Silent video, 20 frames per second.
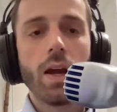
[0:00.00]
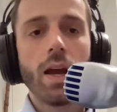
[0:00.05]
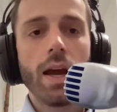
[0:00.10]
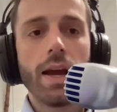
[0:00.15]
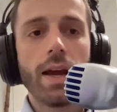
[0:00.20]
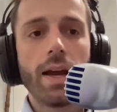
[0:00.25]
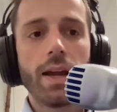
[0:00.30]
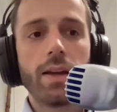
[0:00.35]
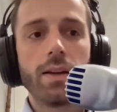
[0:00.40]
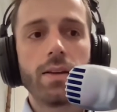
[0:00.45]

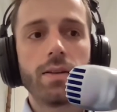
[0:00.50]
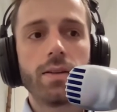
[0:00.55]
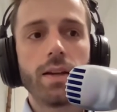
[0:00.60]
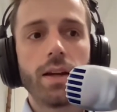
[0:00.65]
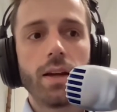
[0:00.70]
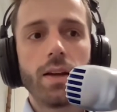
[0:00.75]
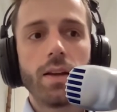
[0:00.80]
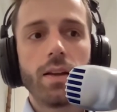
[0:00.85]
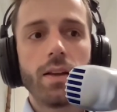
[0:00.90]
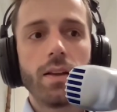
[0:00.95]
And
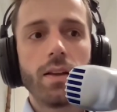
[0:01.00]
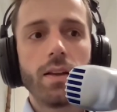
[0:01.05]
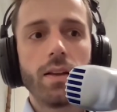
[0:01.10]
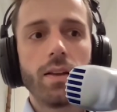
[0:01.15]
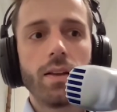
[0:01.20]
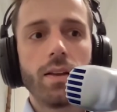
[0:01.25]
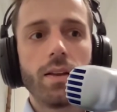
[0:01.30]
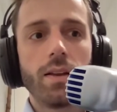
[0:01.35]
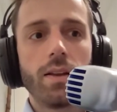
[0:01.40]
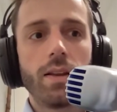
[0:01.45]

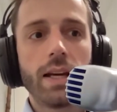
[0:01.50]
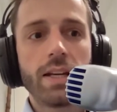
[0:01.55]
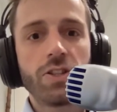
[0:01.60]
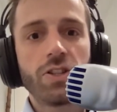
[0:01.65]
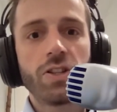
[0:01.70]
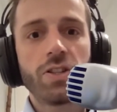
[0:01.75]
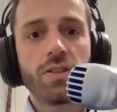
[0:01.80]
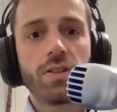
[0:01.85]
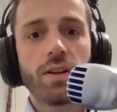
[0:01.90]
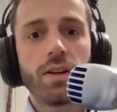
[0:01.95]
that's
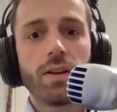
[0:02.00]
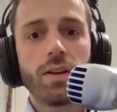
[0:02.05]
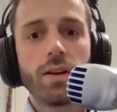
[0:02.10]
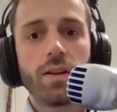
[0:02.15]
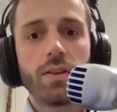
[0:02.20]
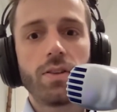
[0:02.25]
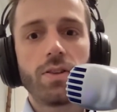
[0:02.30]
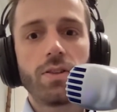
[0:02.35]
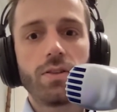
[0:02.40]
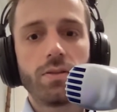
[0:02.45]
just a